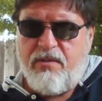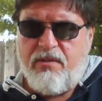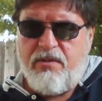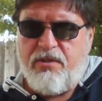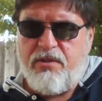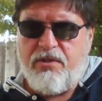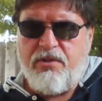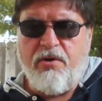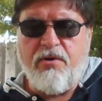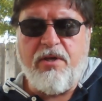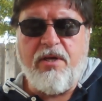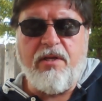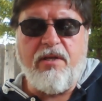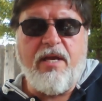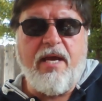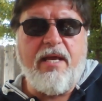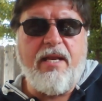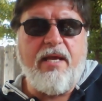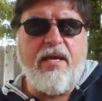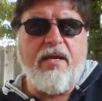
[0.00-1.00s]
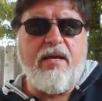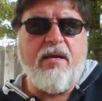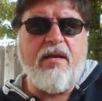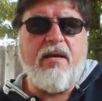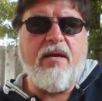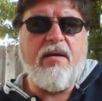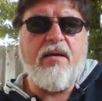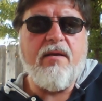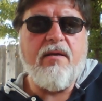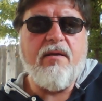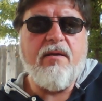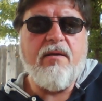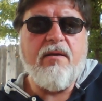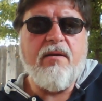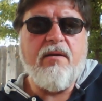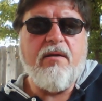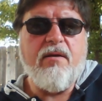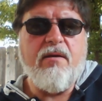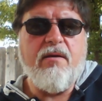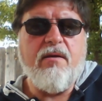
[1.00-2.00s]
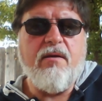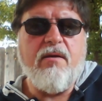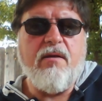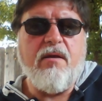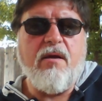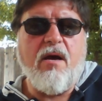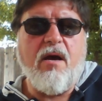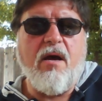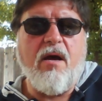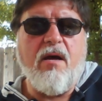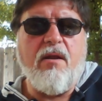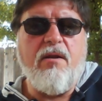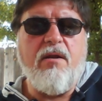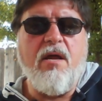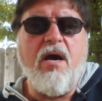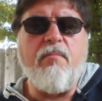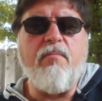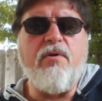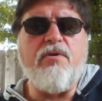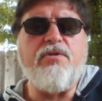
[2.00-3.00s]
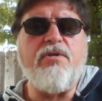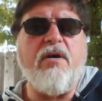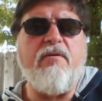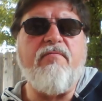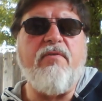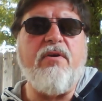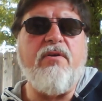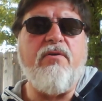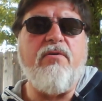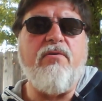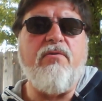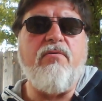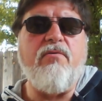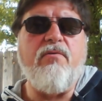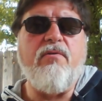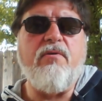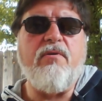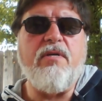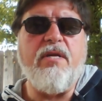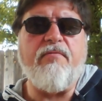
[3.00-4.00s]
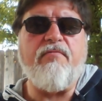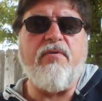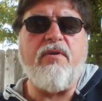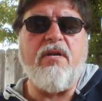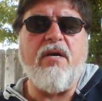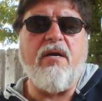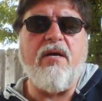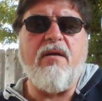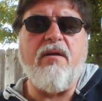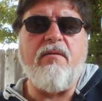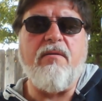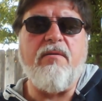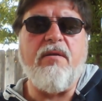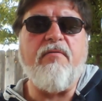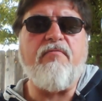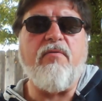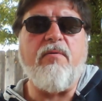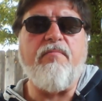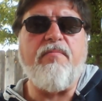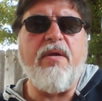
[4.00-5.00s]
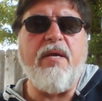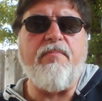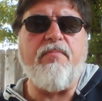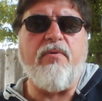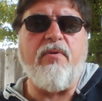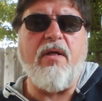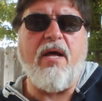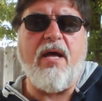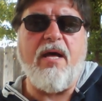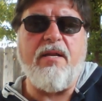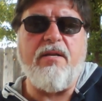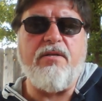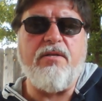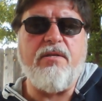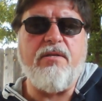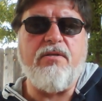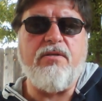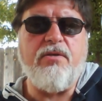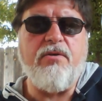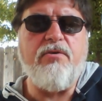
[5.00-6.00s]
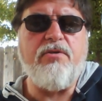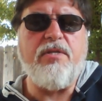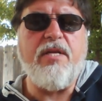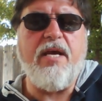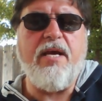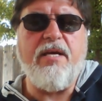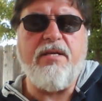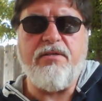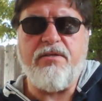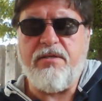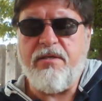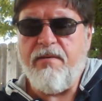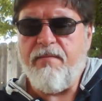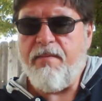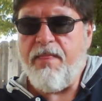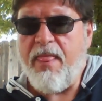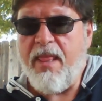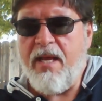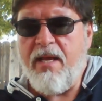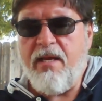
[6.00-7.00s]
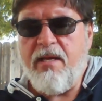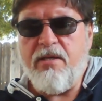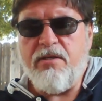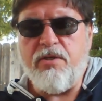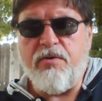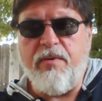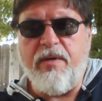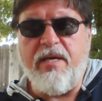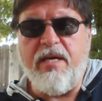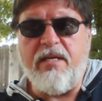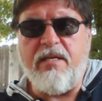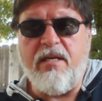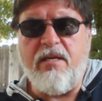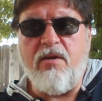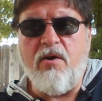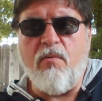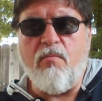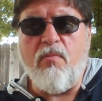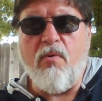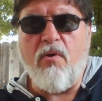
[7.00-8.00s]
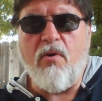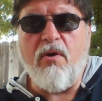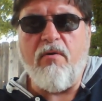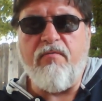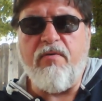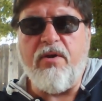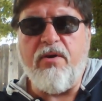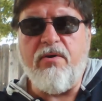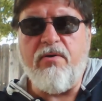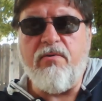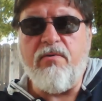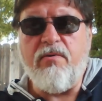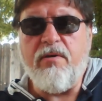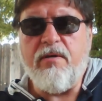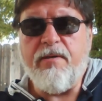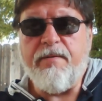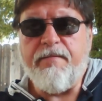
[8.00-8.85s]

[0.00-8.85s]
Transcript: circulating numbers of you, different people on Tuesdays, so we get to know more of you